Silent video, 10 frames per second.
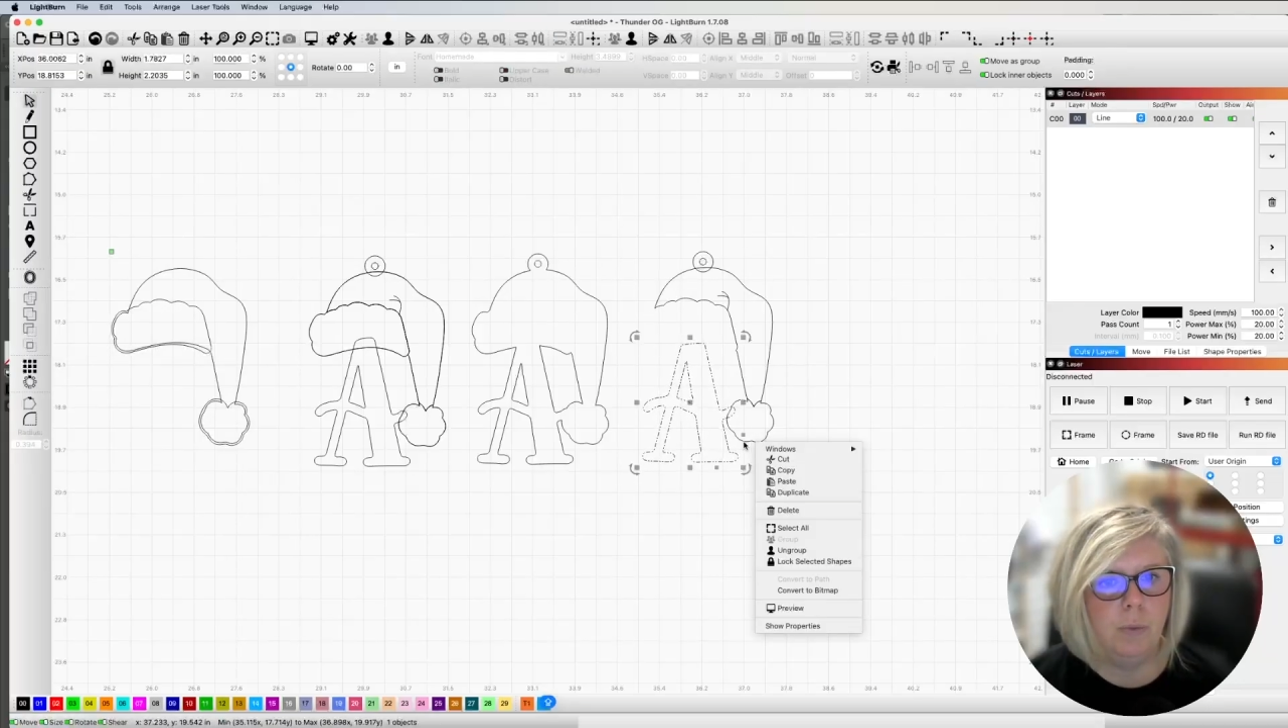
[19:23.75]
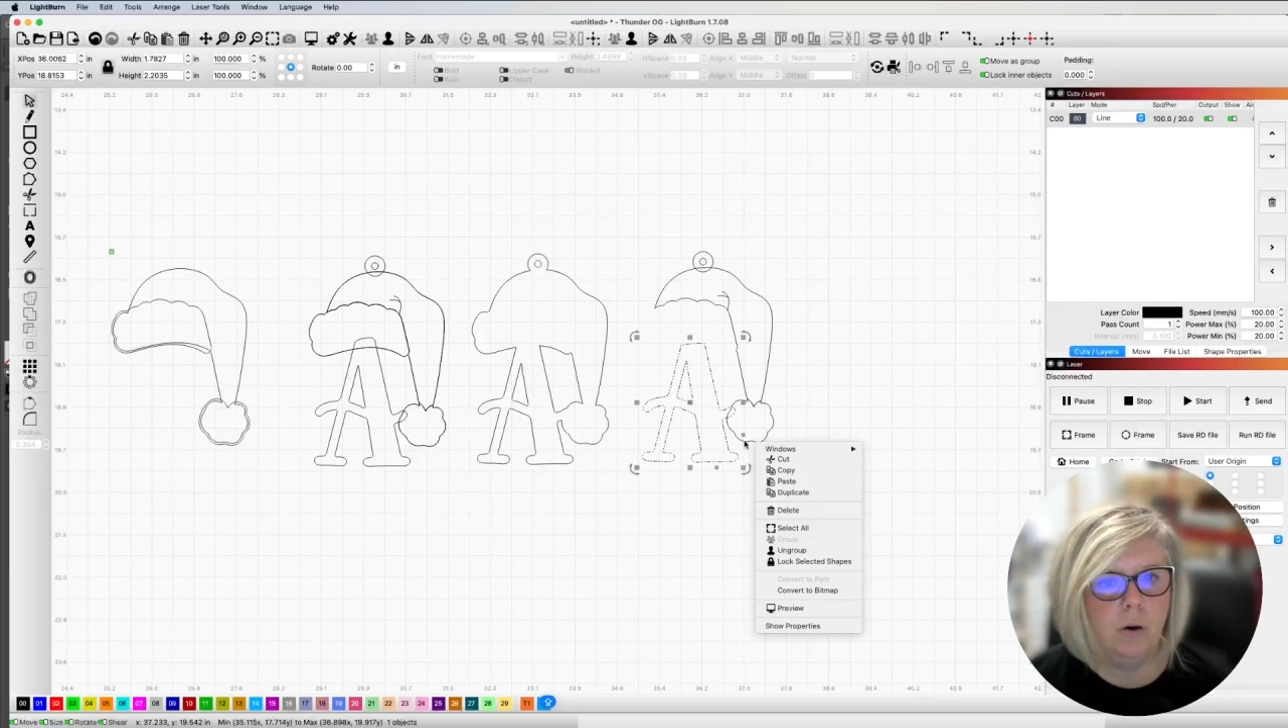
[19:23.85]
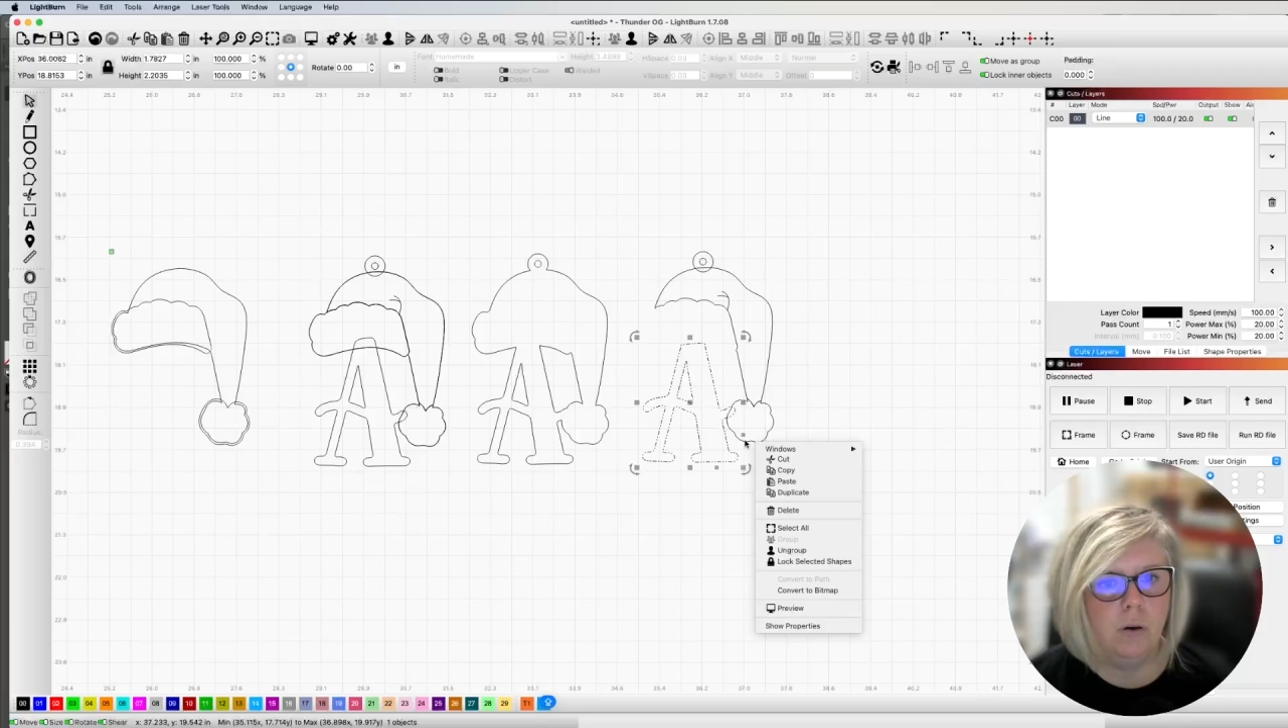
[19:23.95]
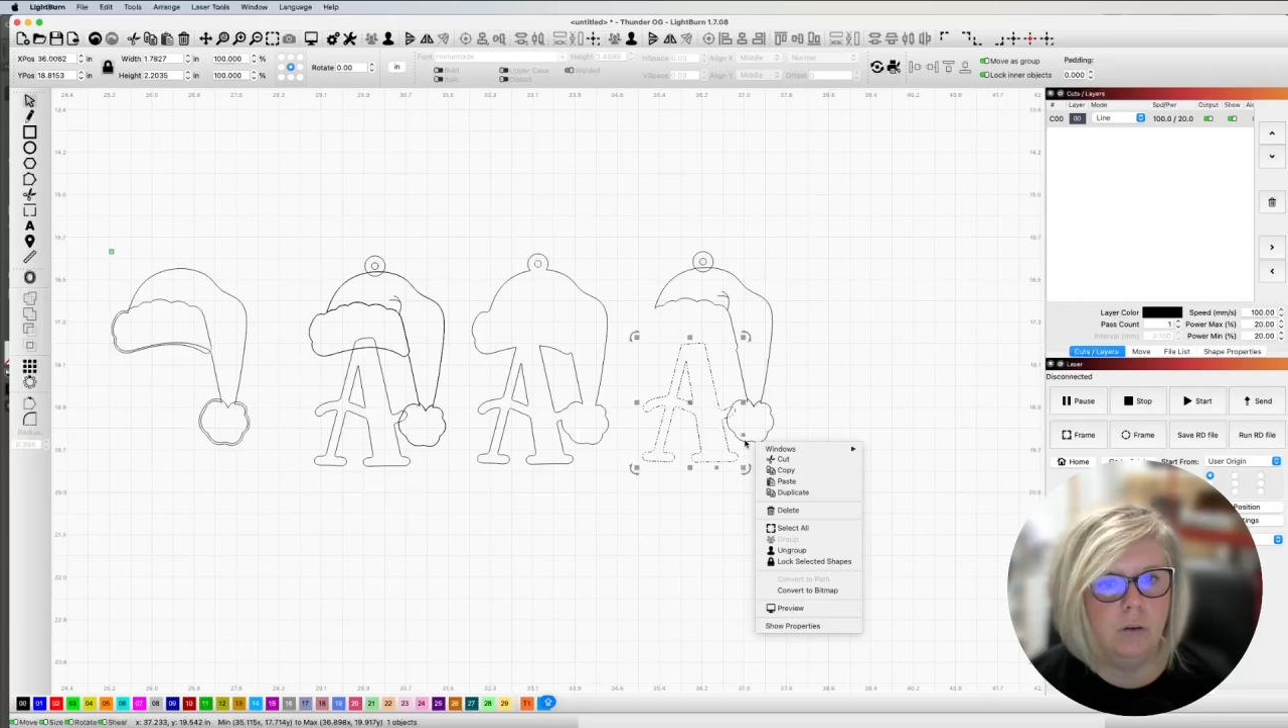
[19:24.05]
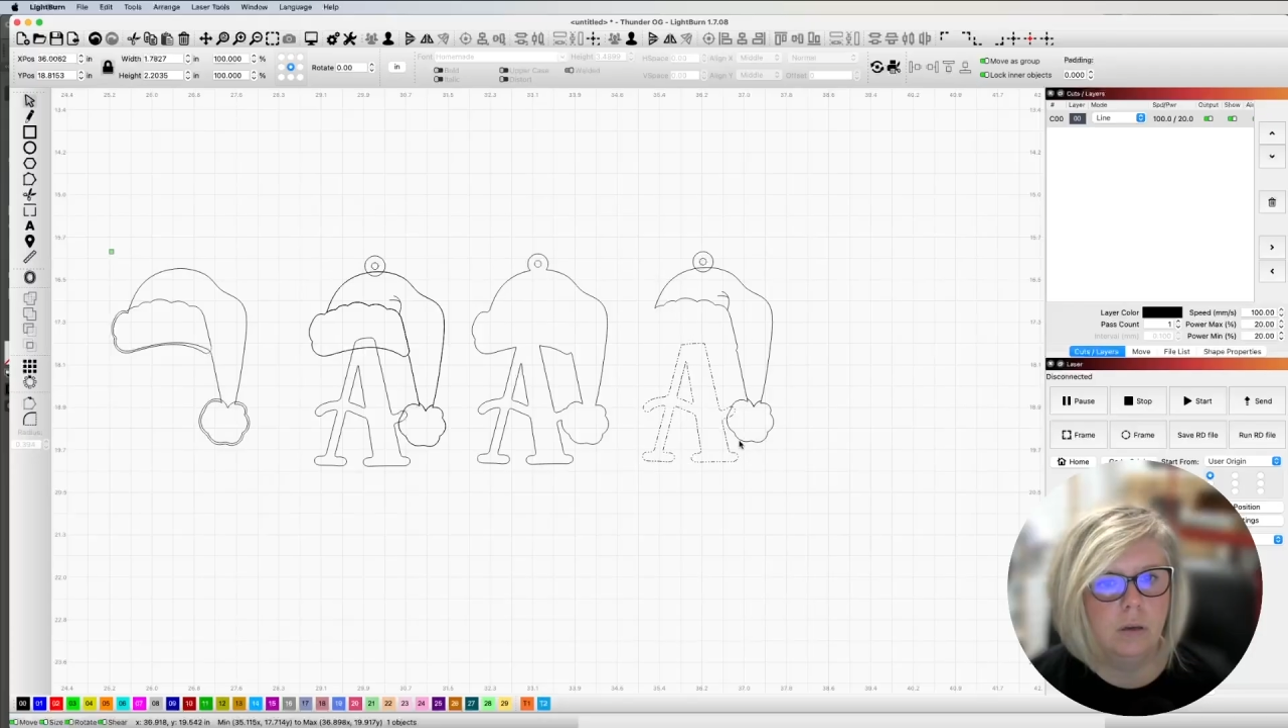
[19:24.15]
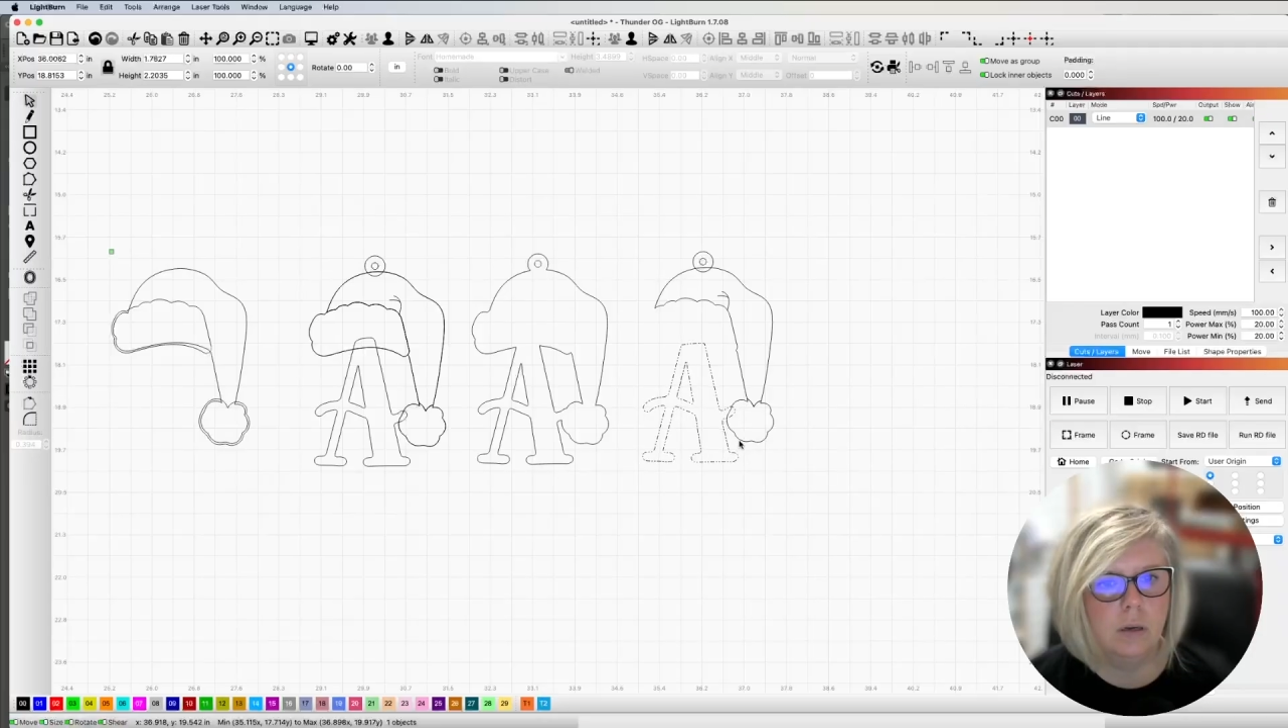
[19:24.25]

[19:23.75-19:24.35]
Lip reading: ball,